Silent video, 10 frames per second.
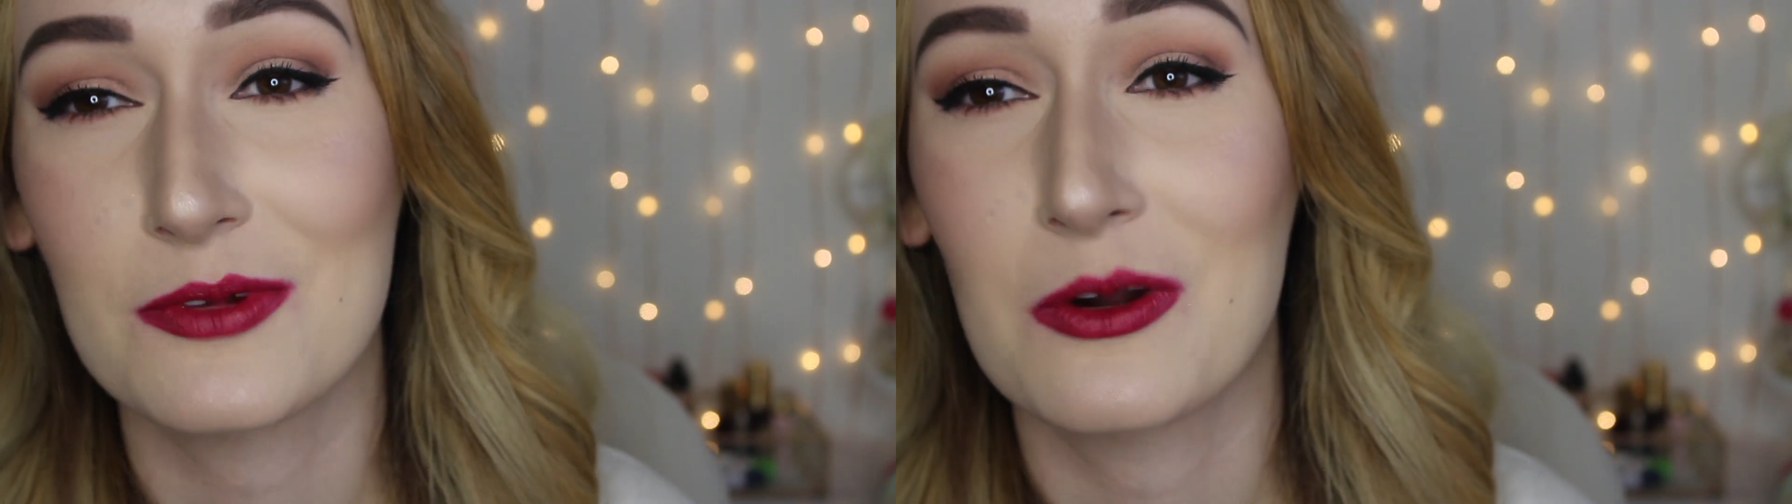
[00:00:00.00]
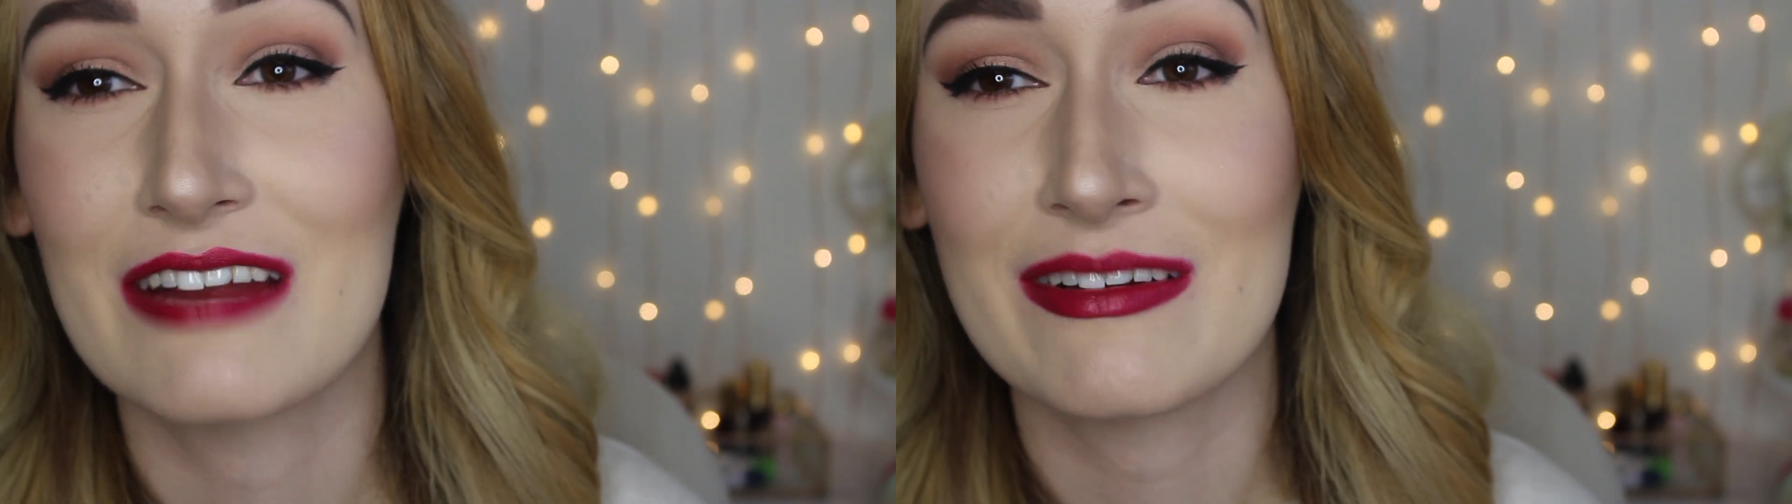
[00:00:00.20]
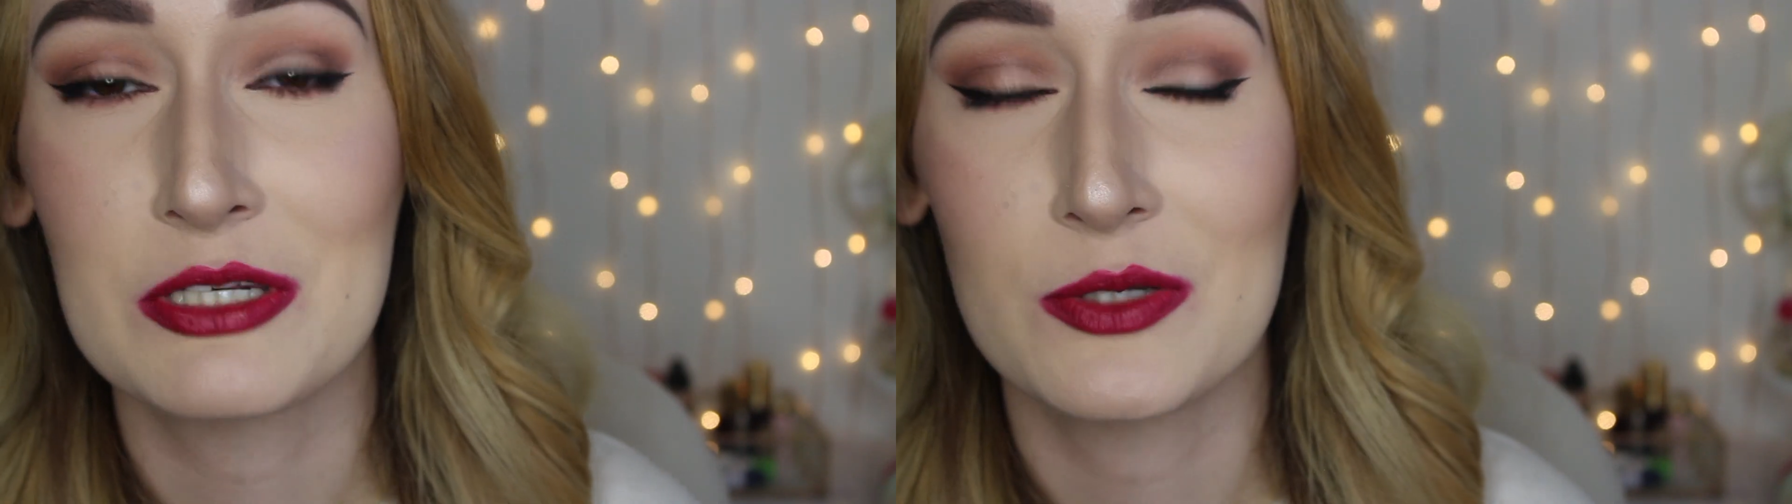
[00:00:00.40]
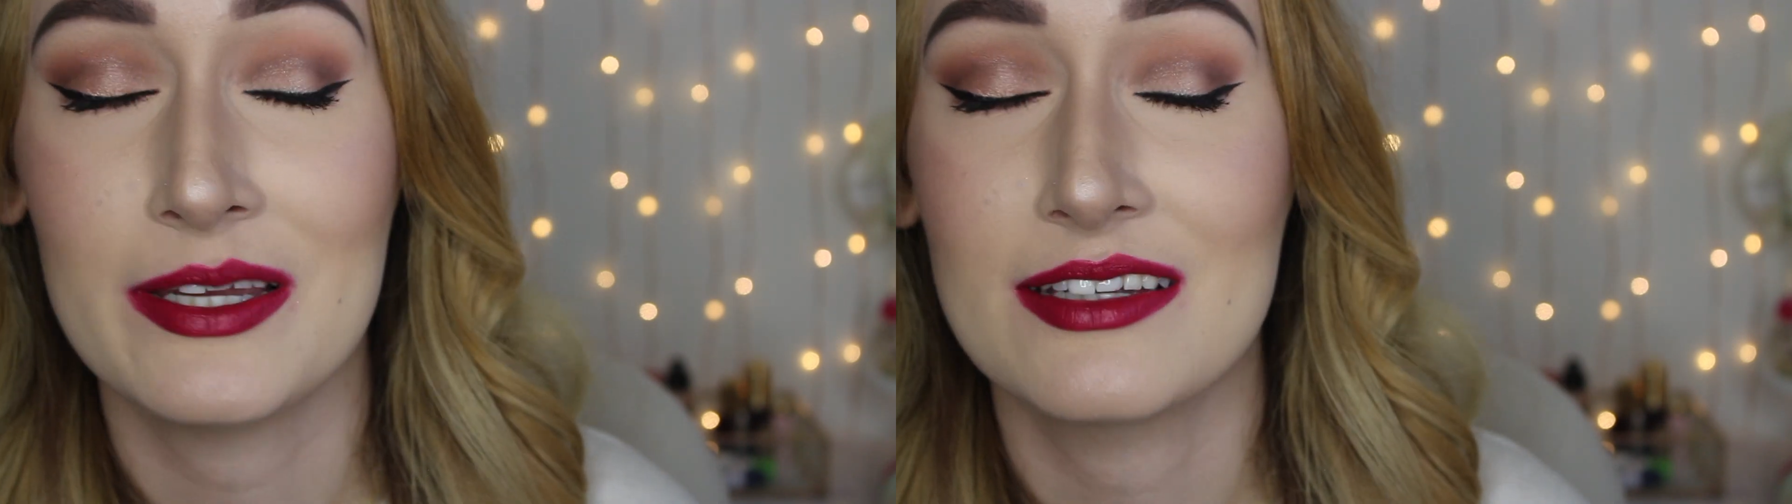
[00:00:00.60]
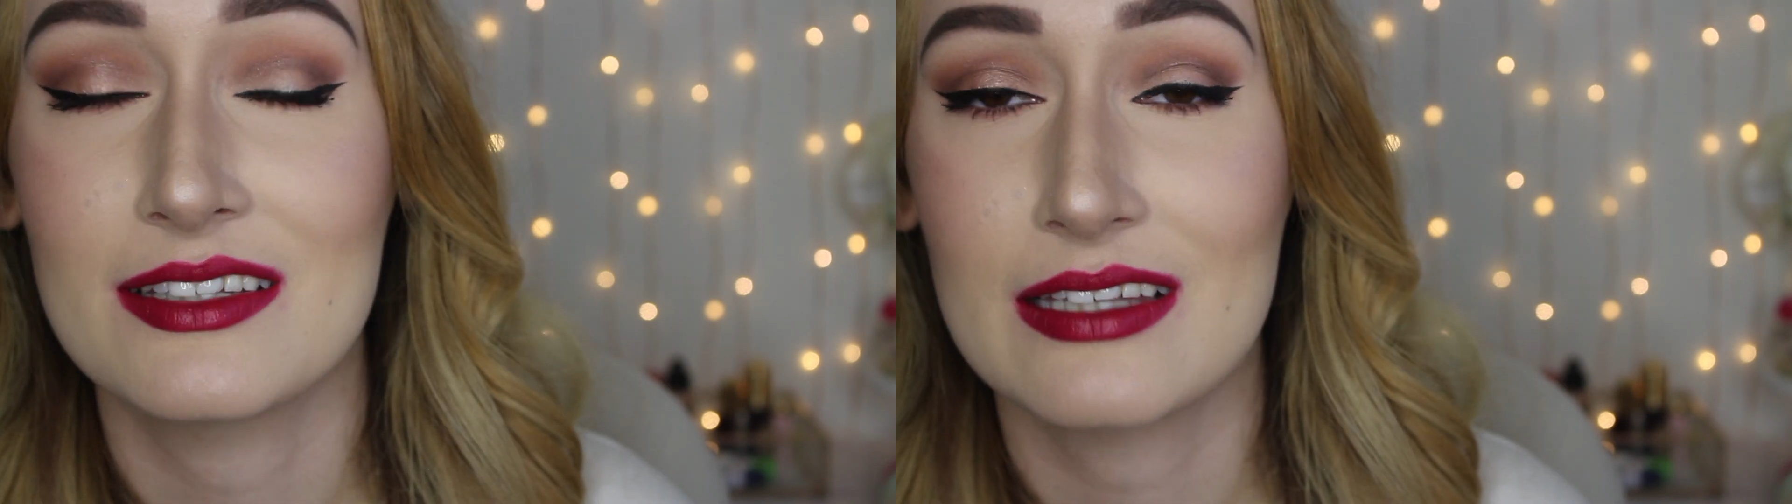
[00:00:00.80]
Or if I'm
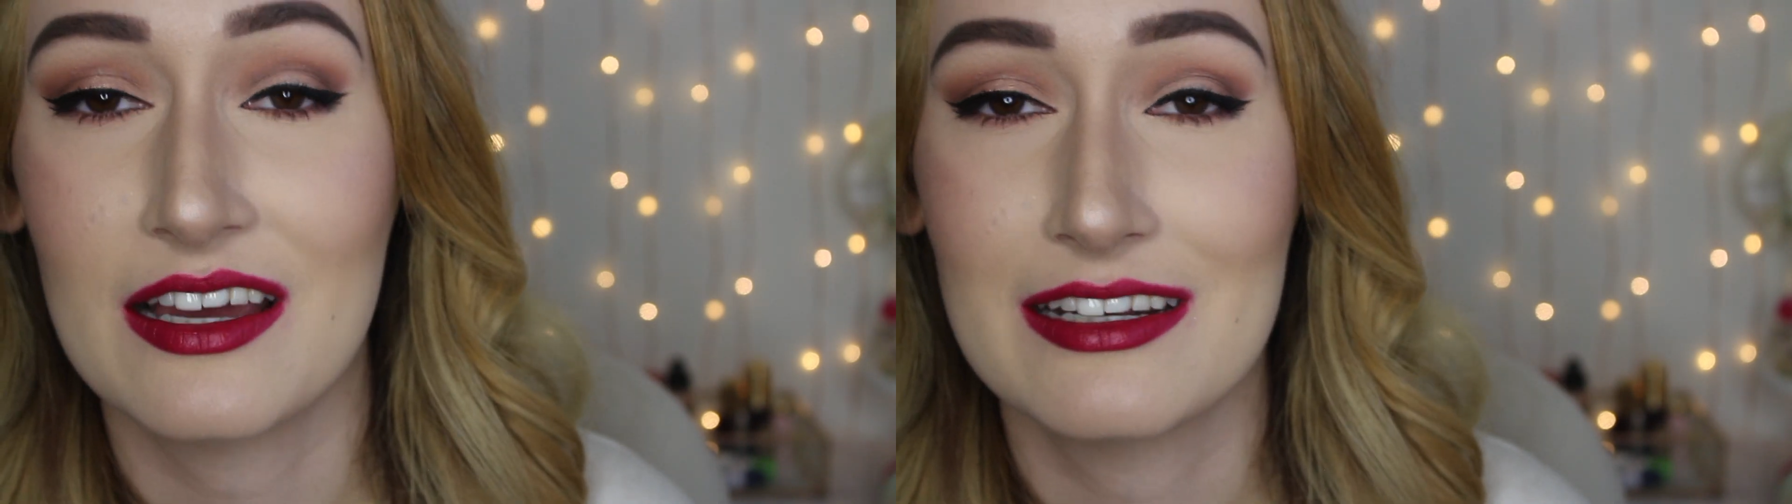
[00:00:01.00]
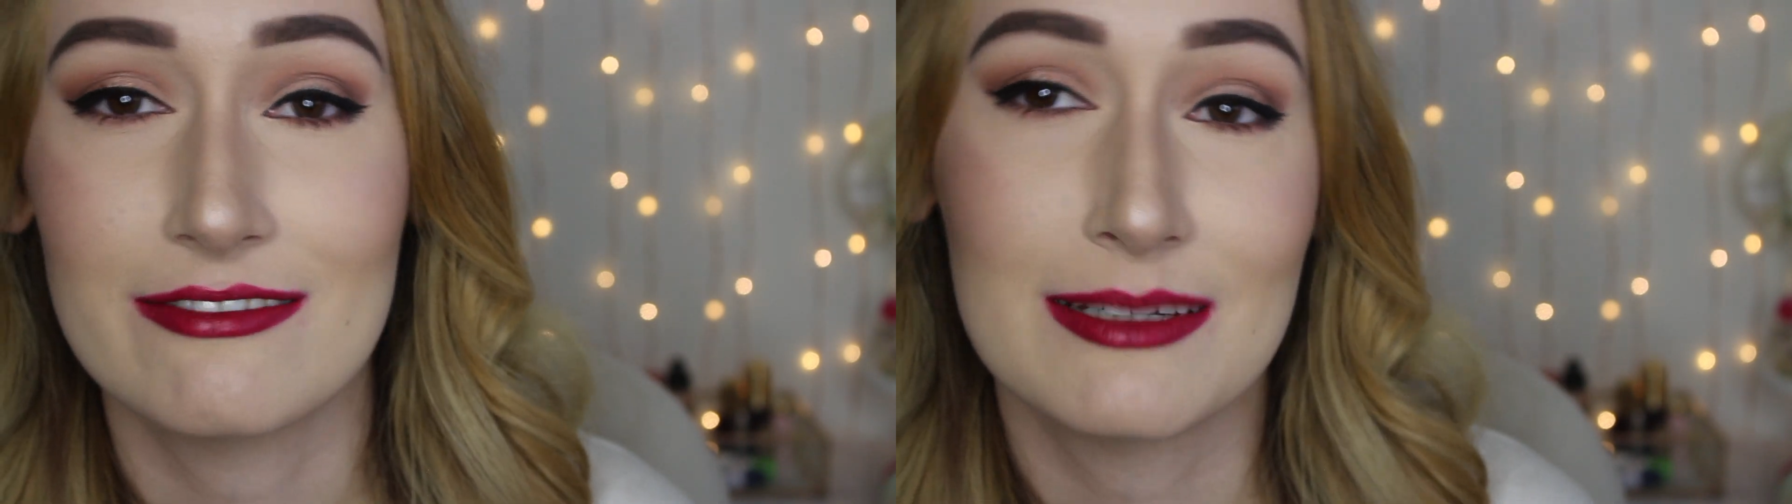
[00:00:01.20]
doing a ton of